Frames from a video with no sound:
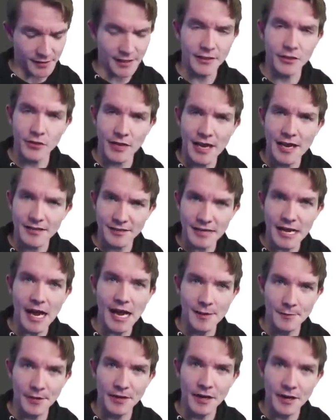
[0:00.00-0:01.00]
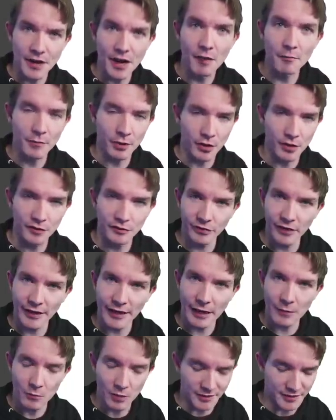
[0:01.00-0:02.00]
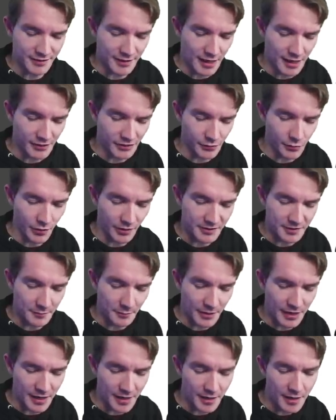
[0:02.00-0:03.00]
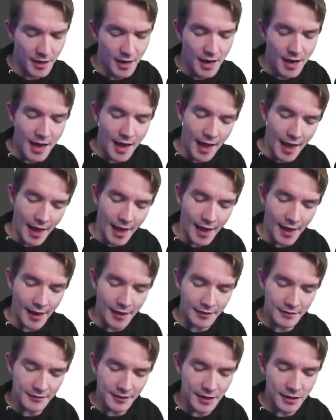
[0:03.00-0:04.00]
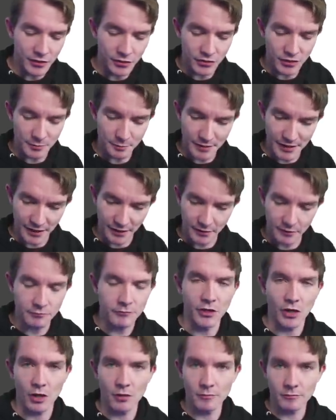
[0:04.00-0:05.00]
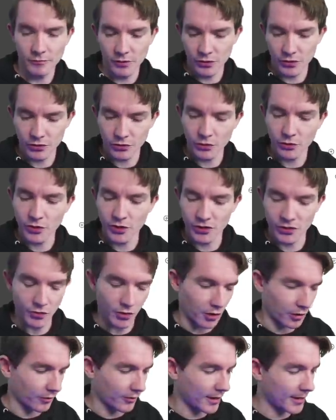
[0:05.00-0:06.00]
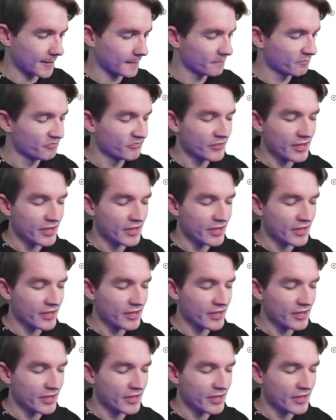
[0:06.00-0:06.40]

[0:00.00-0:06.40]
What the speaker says: Like, you can't type in a number of, like, what size you want it to be, and then you just pick, you know, you just do your stroke, right?